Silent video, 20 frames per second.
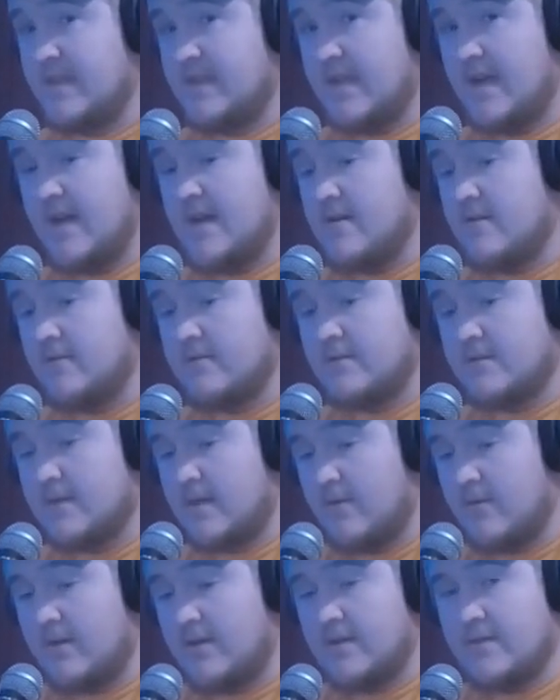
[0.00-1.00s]
And now
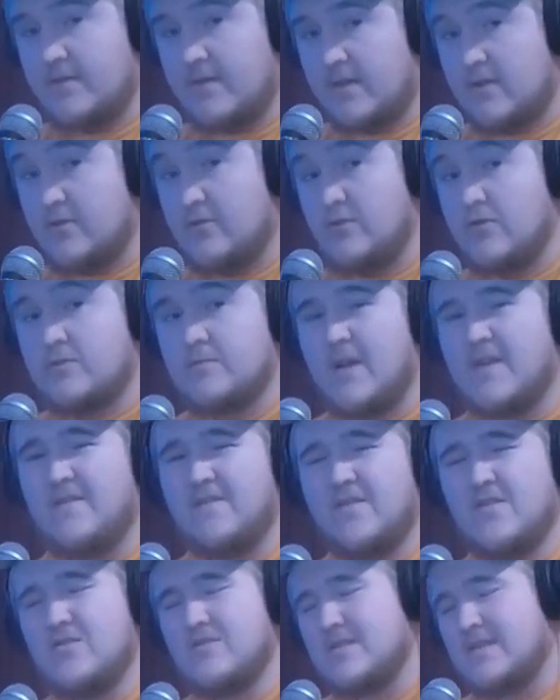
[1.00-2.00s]
I want to introduce my
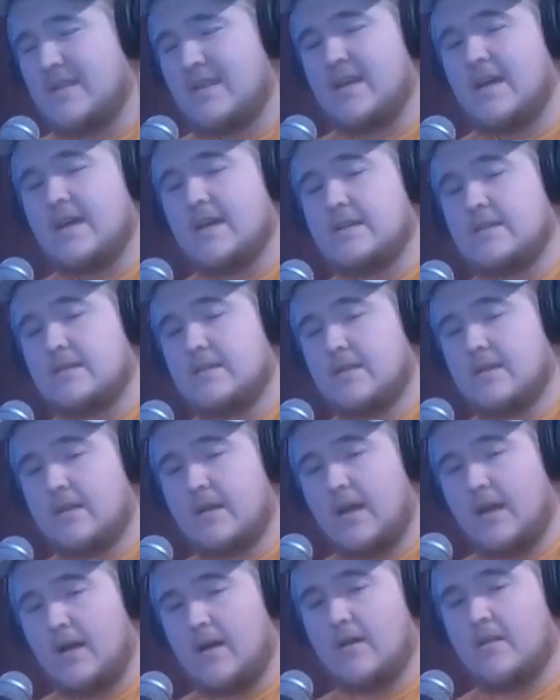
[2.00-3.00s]
first guest
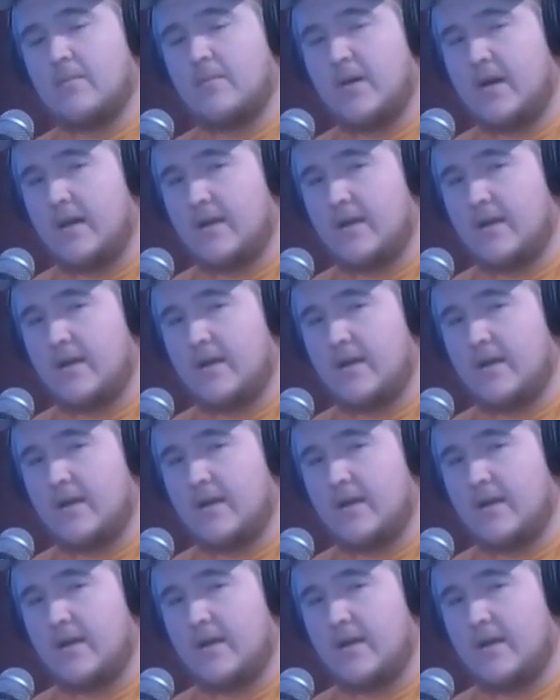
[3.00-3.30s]
on the